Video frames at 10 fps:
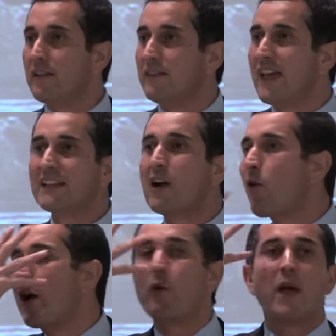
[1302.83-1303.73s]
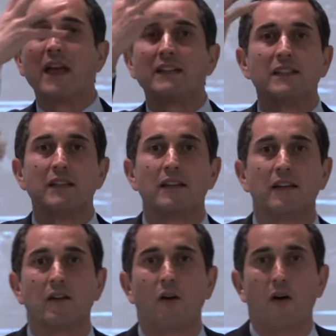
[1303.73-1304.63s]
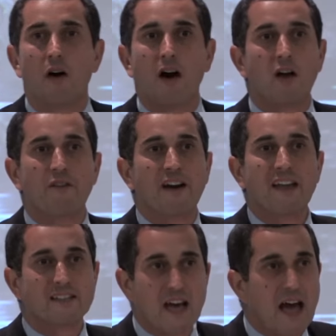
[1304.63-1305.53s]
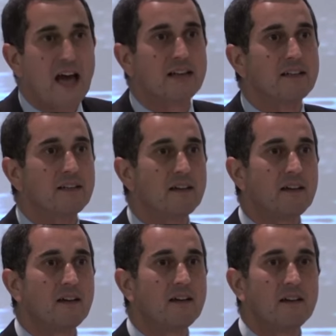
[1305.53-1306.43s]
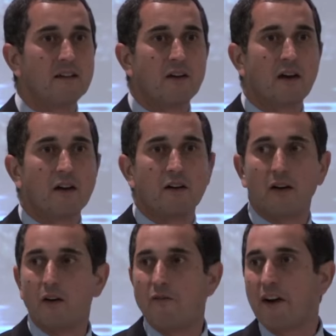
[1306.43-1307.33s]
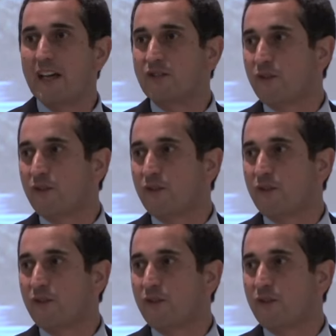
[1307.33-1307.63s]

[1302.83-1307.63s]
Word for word: then there were weeds all over his head, over his